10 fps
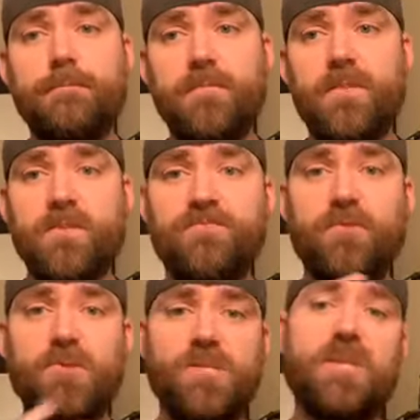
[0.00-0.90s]
the
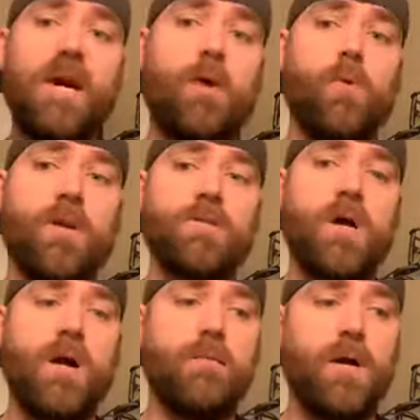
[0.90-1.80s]
first thing I want to
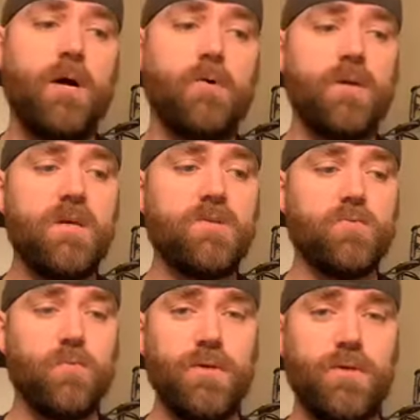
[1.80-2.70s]
talk about is
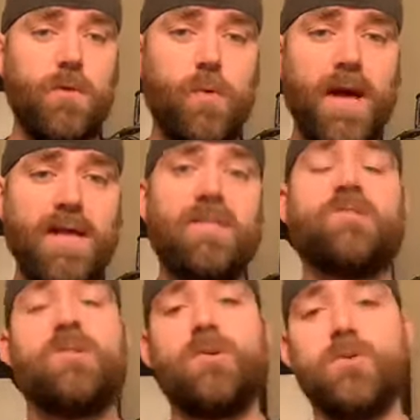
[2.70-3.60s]
really what I
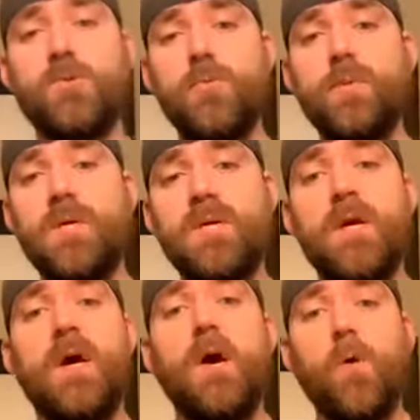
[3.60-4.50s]
consider to
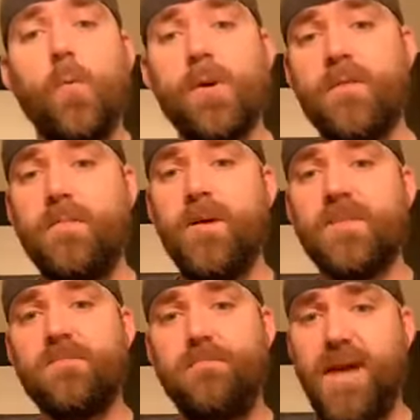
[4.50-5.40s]
be one of the
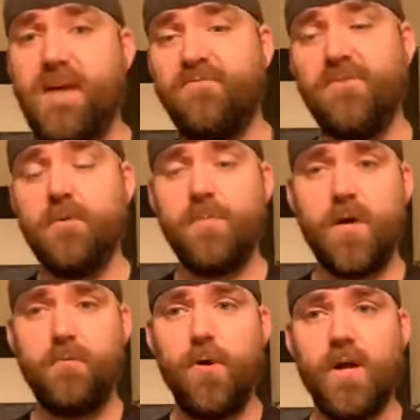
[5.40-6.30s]
best bang for your
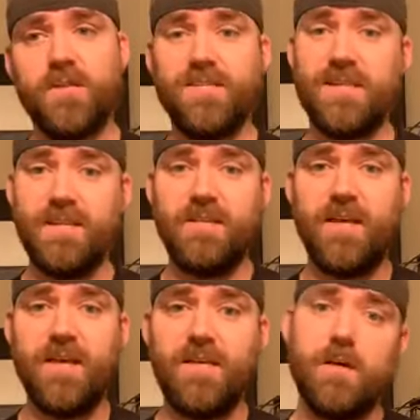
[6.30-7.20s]
buck products
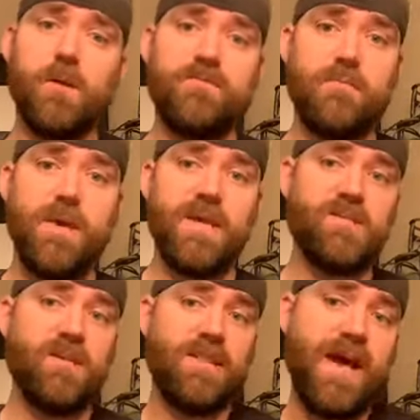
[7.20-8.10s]
that Young Living
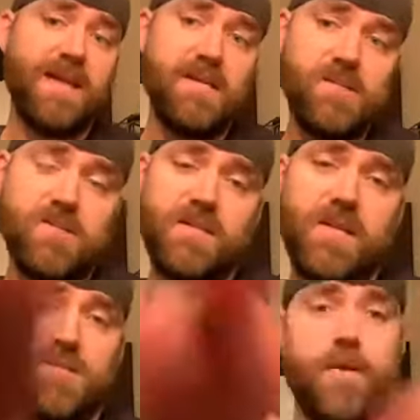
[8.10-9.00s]
makes, and that is
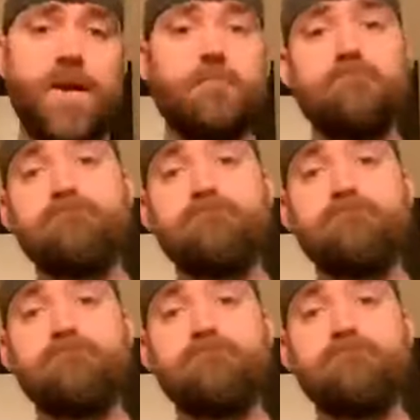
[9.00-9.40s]
NaturRed.